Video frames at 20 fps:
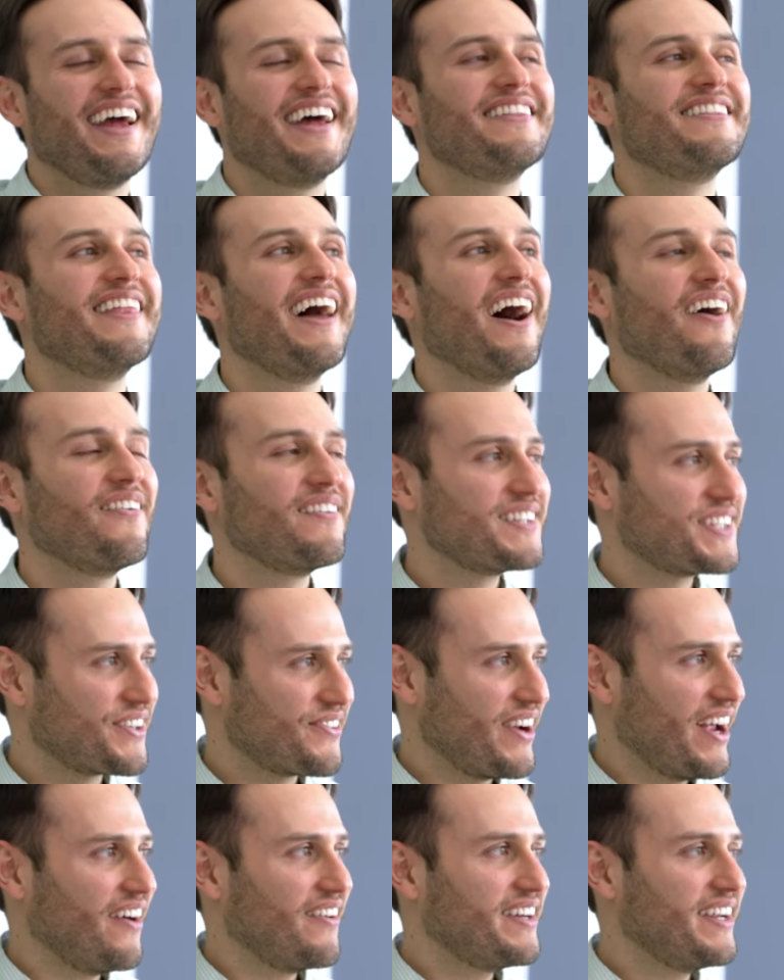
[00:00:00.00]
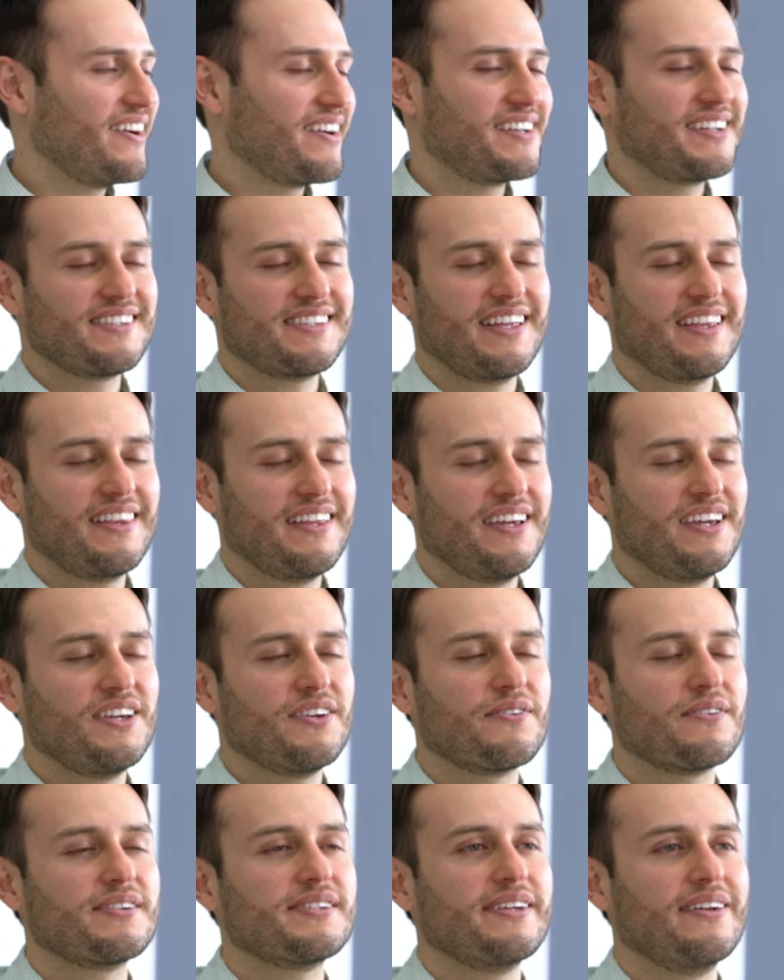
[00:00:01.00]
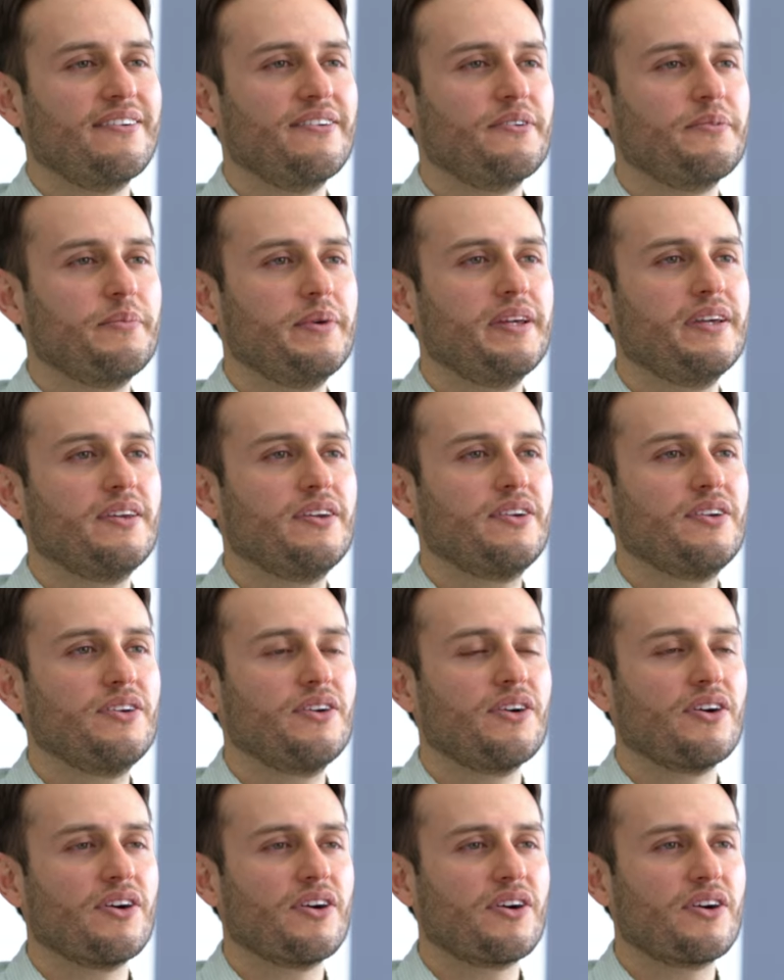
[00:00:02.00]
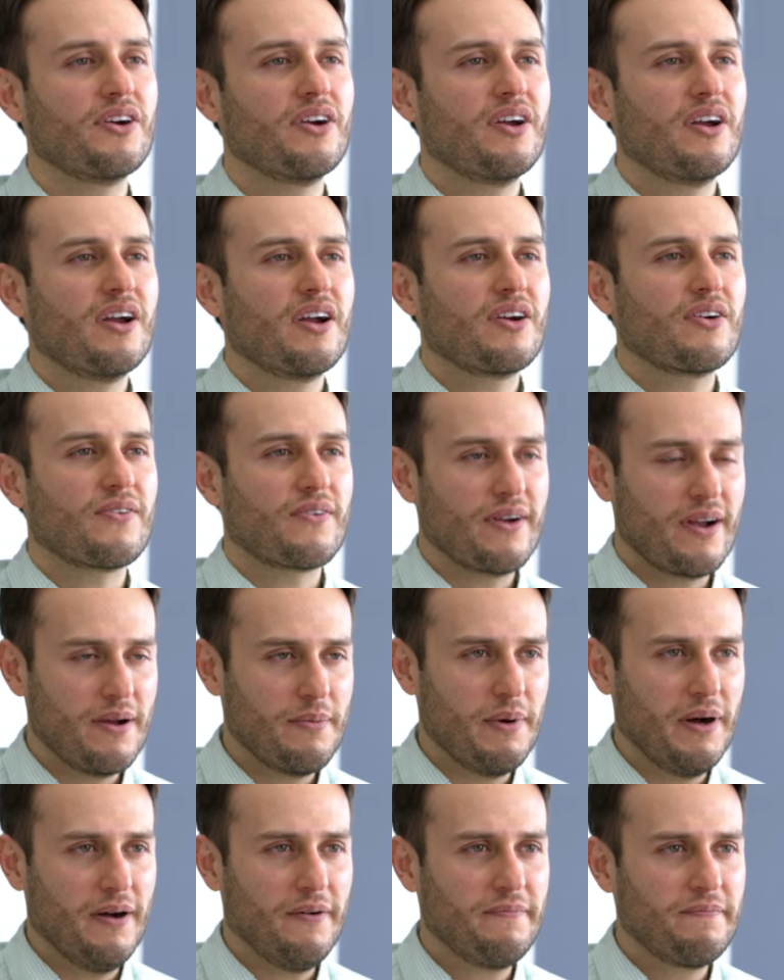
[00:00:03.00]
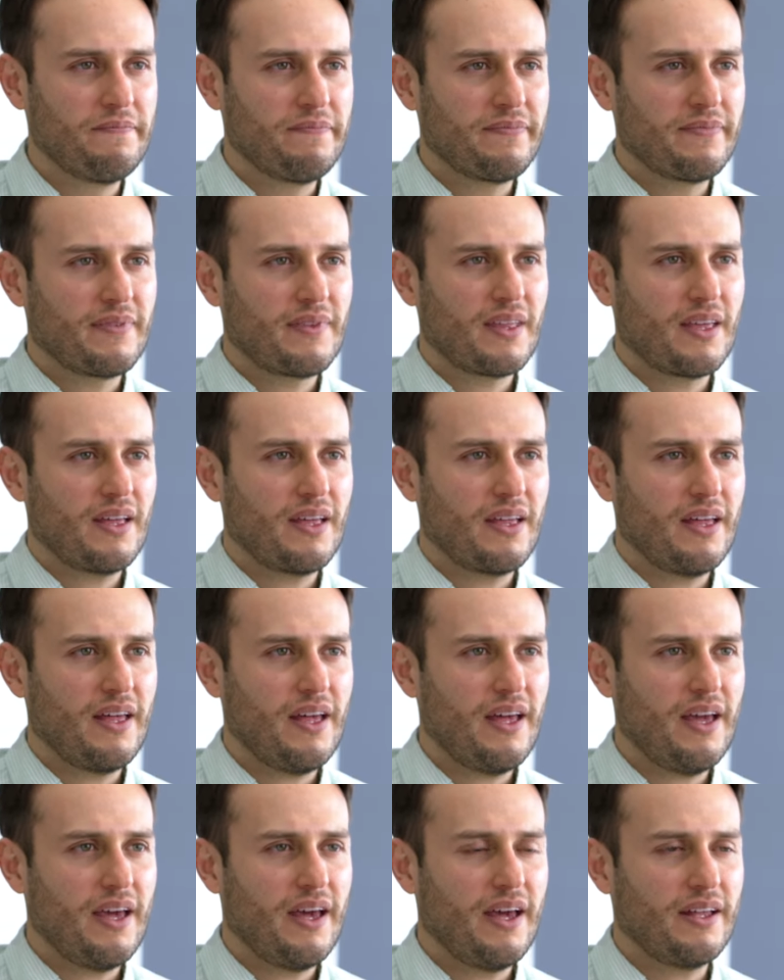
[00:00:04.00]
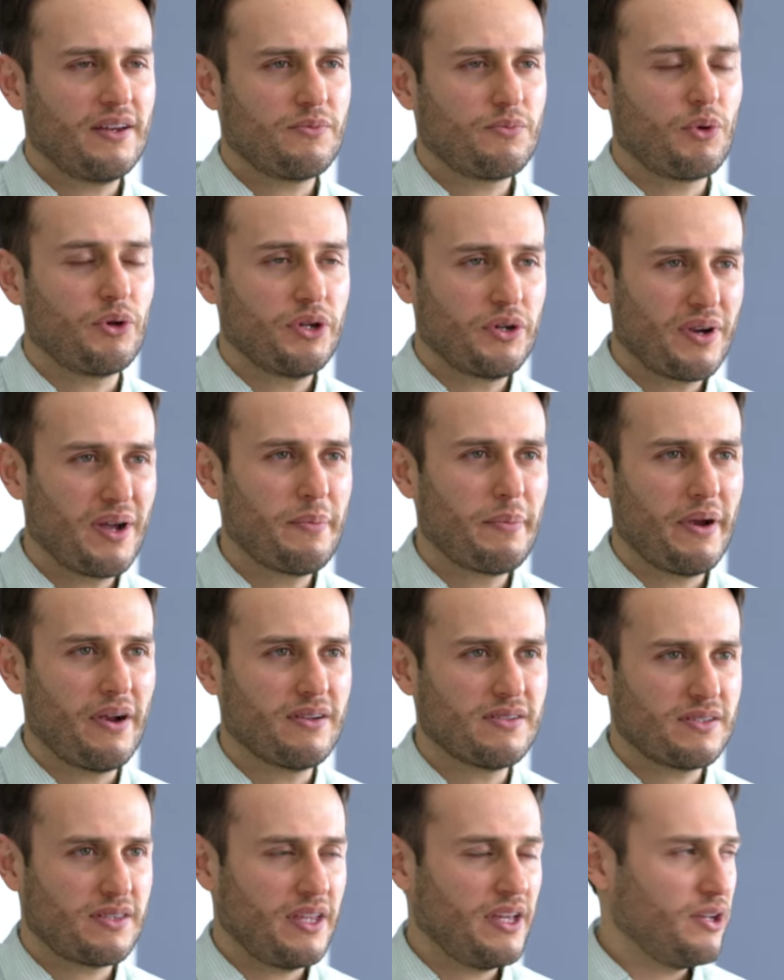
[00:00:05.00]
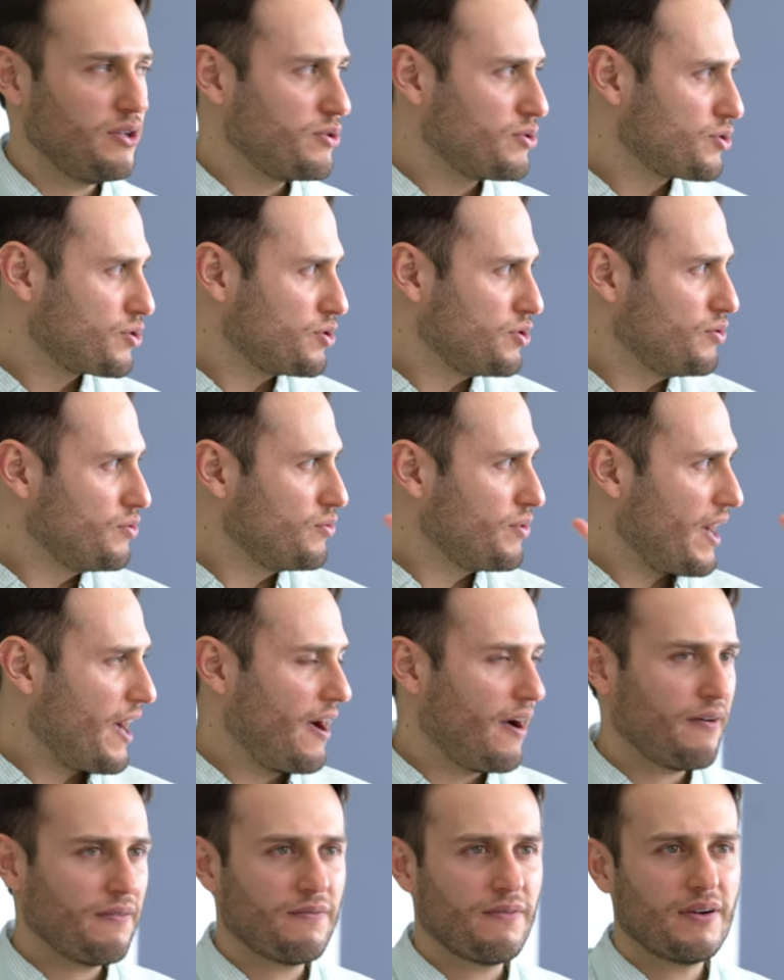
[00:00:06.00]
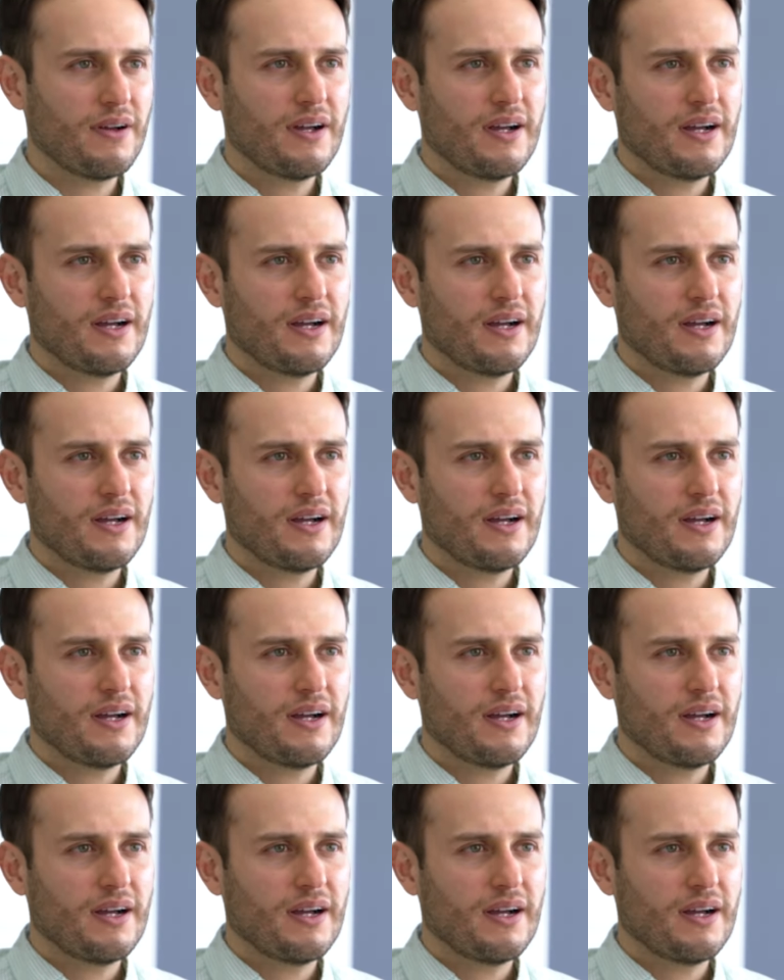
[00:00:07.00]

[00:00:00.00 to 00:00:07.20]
And that was around here because I think you were telling me. Yeah. Grandma, and well, your grandparents, they used to have,